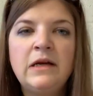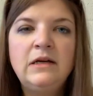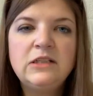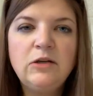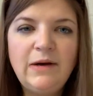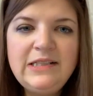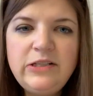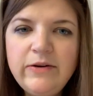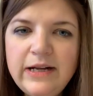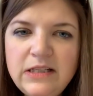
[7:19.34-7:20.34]
so once
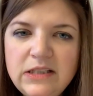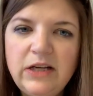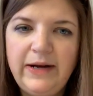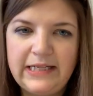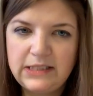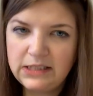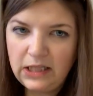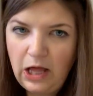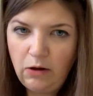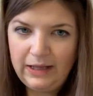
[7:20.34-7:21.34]
you can do it
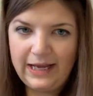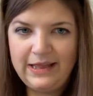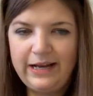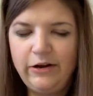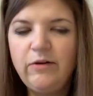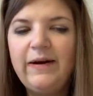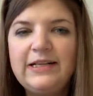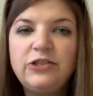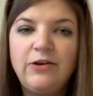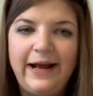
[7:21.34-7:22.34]
slowly, then you're going
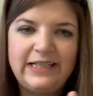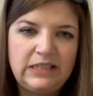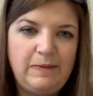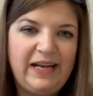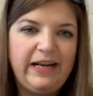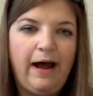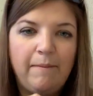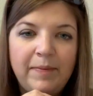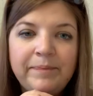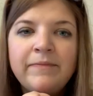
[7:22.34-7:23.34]
to try and speed it up.
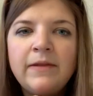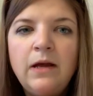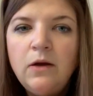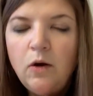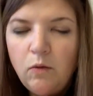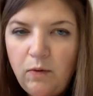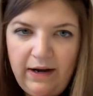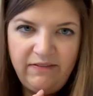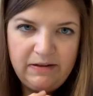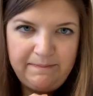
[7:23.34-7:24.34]
One
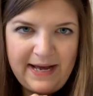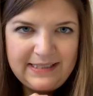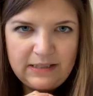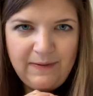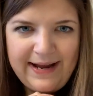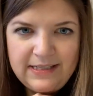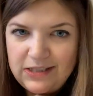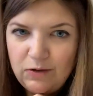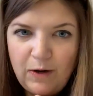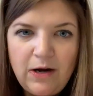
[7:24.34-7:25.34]
of the best ways
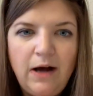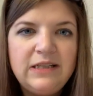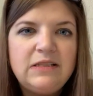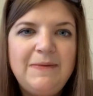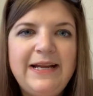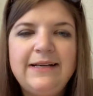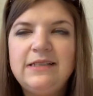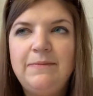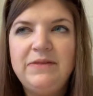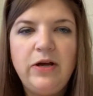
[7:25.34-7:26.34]
to work on speeding
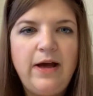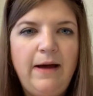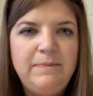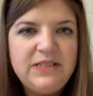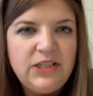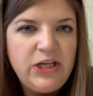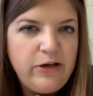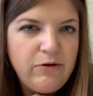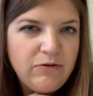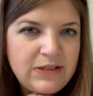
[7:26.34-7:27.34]
something up is to
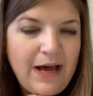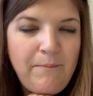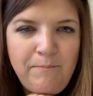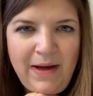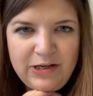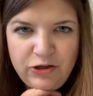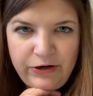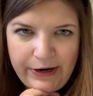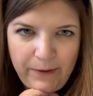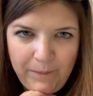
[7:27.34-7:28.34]
use a
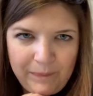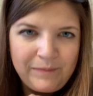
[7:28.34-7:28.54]
metronome.